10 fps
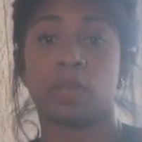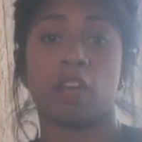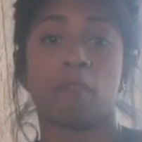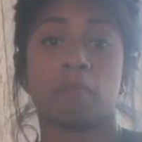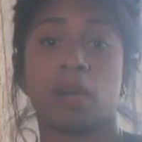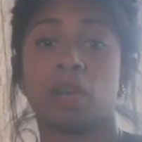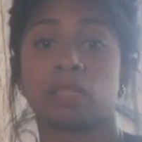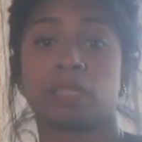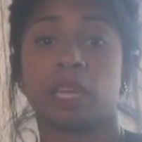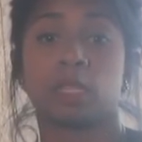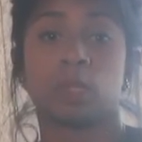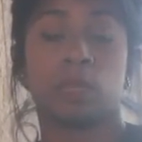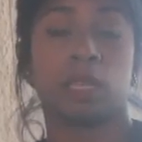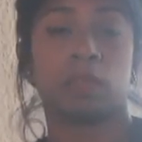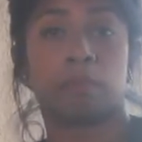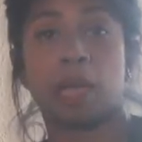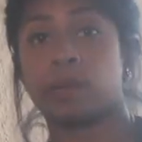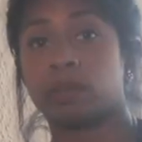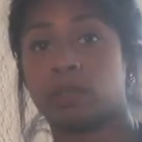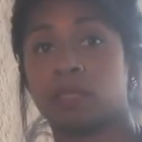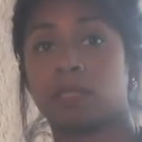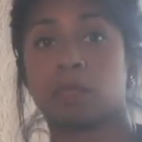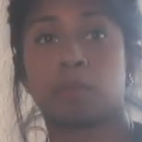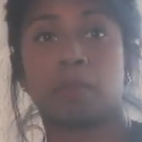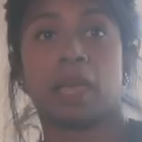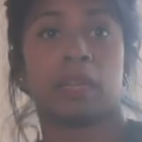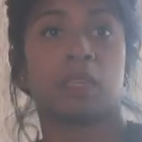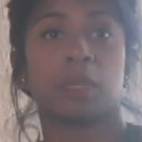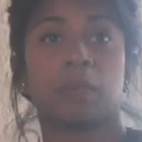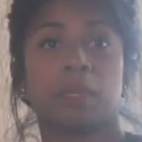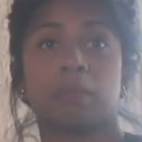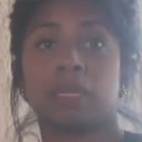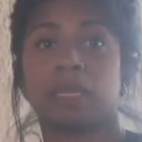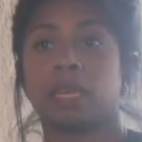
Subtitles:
You have monks tattooing in mountains in Tibet, you know what I mean?